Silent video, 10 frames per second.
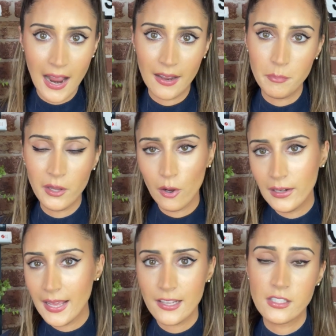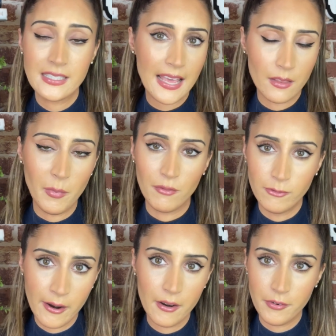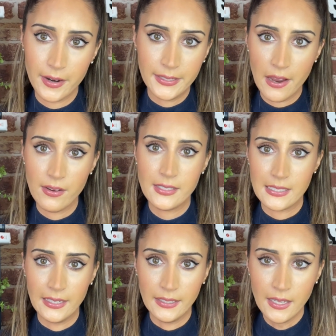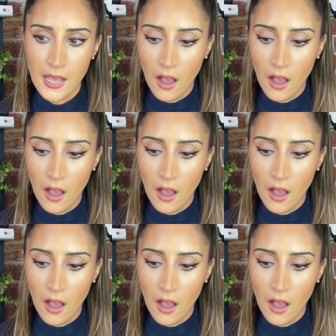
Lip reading: and Pioli has set them up very, very nicely.